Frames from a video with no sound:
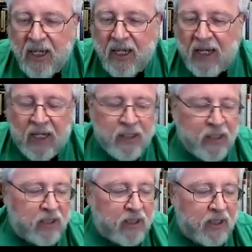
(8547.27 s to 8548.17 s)

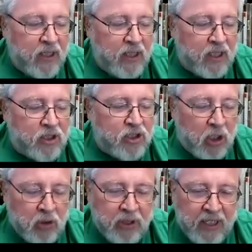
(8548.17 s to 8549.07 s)
and the
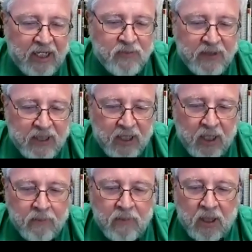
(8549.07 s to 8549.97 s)
toning has
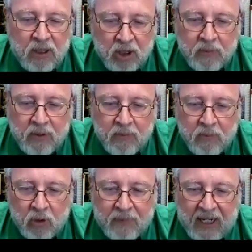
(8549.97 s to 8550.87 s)
become a little bit
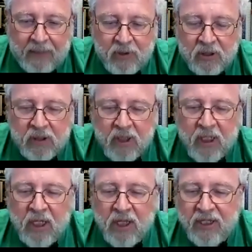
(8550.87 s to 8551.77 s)
more popular
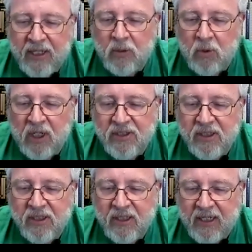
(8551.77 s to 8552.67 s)
than it was
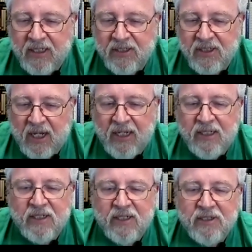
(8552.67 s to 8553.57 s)
in the 80s and
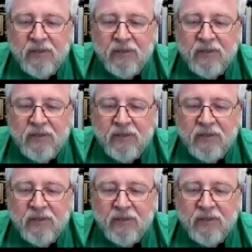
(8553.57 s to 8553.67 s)
90s.